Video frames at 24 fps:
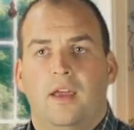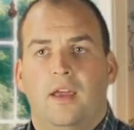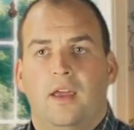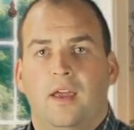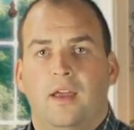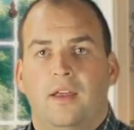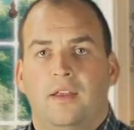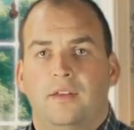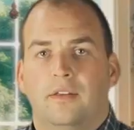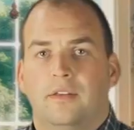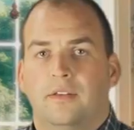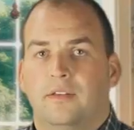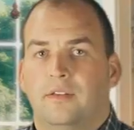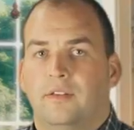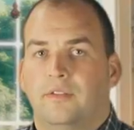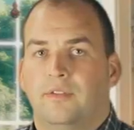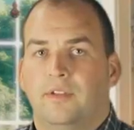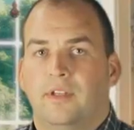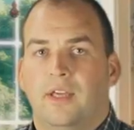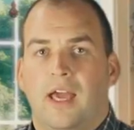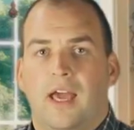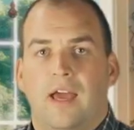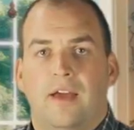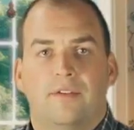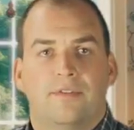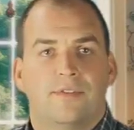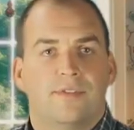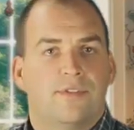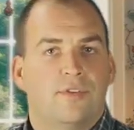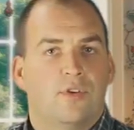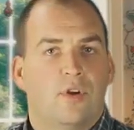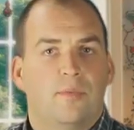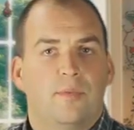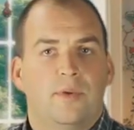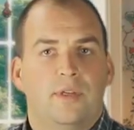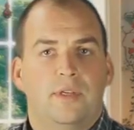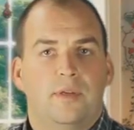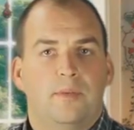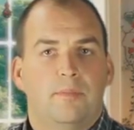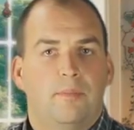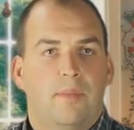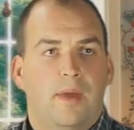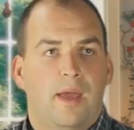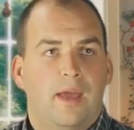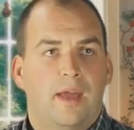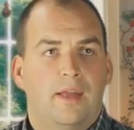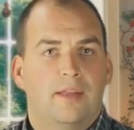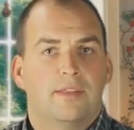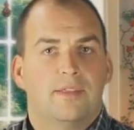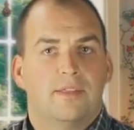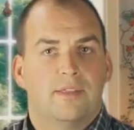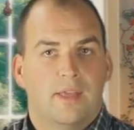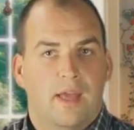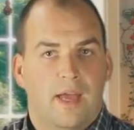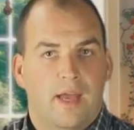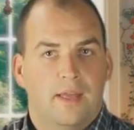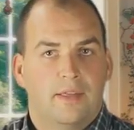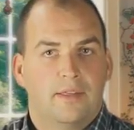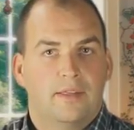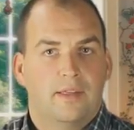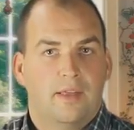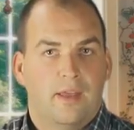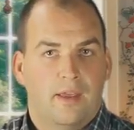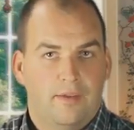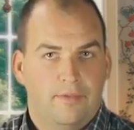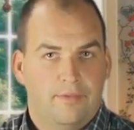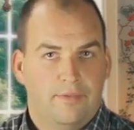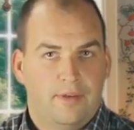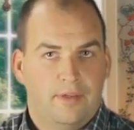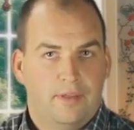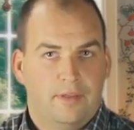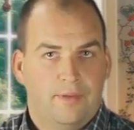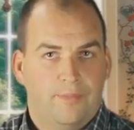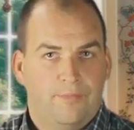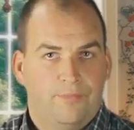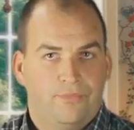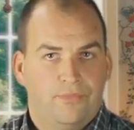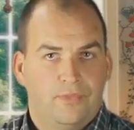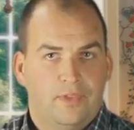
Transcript: and we have so many bad side effects.